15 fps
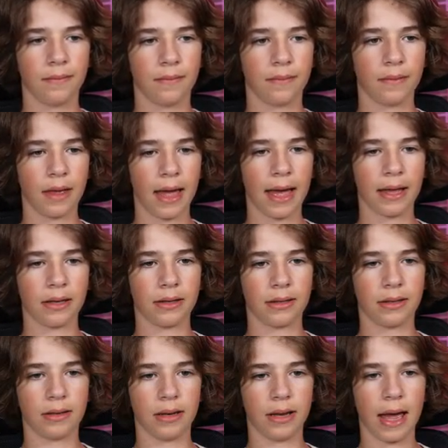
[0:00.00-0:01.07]
and
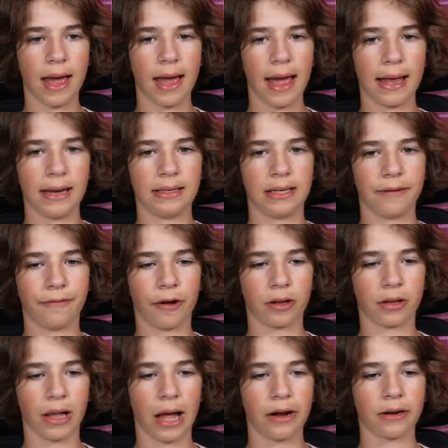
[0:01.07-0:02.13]
and default
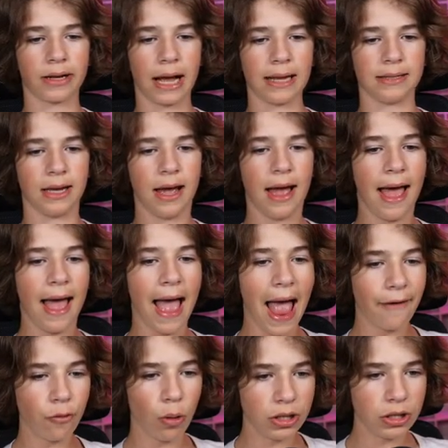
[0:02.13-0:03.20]
glider. Guys,
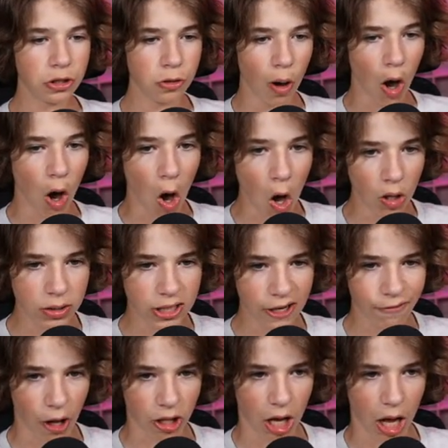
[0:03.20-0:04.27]
everyone do all
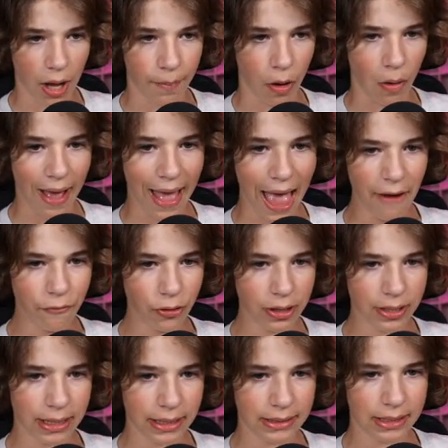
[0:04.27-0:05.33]
default combo.
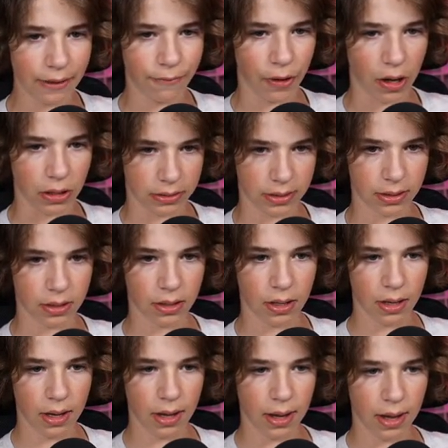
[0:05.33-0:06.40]
Everything default.
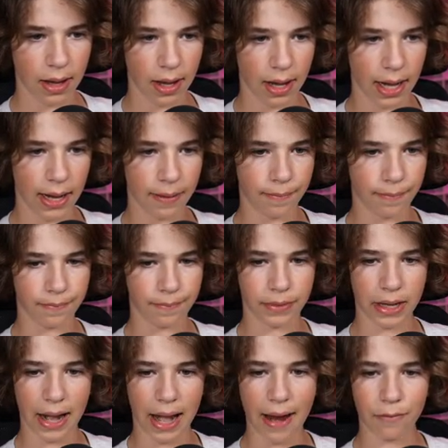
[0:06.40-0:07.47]
Um,
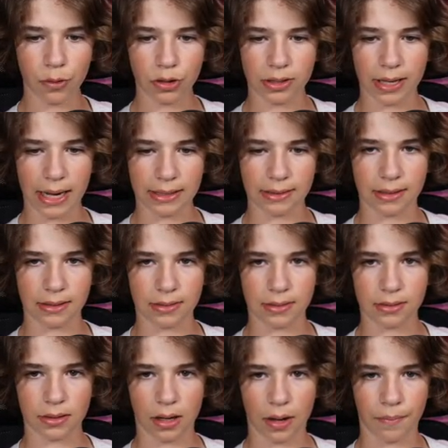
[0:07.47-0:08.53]
then everyone just has this
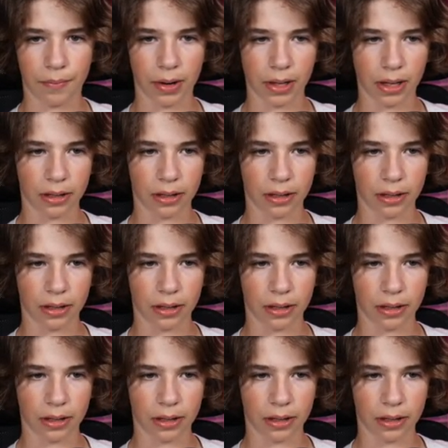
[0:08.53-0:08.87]
umbrella.